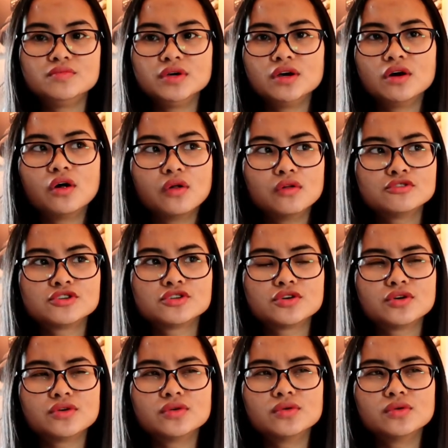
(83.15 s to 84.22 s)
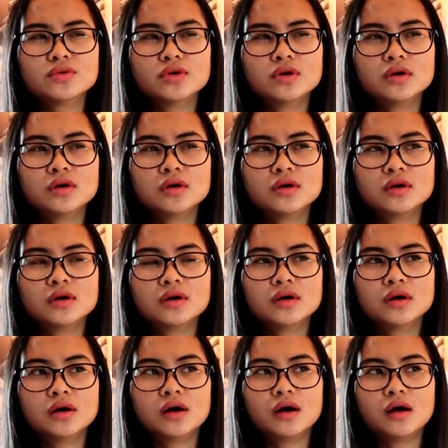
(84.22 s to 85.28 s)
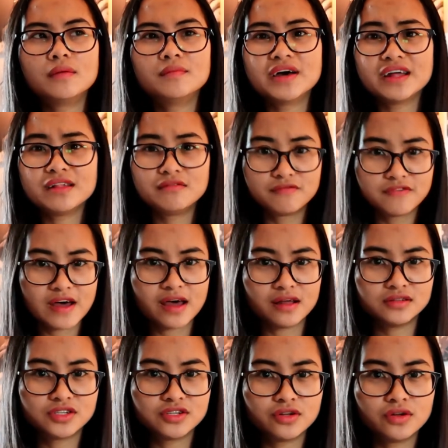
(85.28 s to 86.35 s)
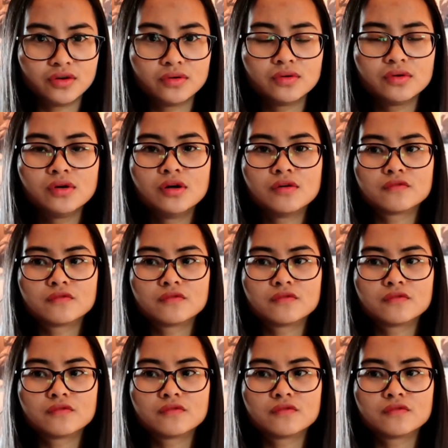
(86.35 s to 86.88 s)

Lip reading: be also advanced, you know.